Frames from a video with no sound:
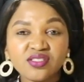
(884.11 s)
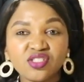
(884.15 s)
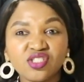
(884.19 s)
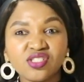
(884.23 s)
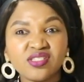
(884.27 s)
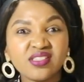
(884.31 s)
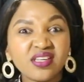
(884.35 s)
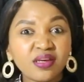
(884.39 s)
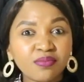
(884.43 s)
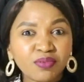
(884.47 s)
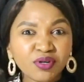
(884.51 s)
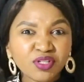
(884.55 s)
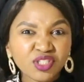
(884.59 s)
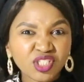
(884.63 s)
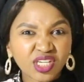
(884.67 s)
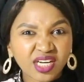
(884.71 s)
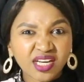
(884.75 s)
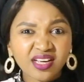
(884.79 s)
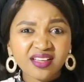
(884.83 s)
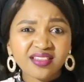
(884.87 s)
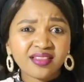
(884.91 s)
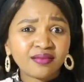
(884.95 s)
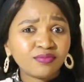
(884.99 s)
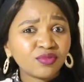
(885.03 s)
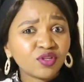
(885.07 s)
Just keep on
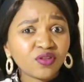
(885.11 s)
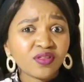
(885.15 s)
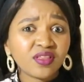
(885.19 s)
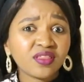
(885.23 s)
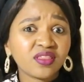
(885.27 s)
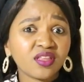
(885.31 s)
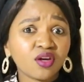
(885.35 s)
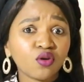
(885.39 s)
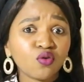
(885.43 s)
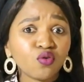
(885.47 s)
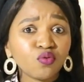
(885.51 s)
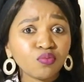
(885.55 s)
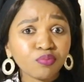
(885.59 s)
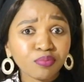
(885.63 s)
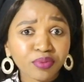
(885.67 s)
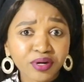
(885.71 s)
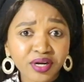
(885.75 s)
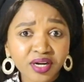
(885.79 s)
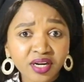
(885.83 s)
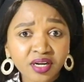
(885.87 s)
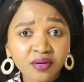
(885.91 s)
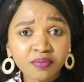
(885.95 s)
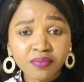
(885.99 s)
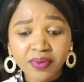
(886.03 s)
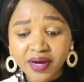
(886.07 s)
checking them so that they don't burn,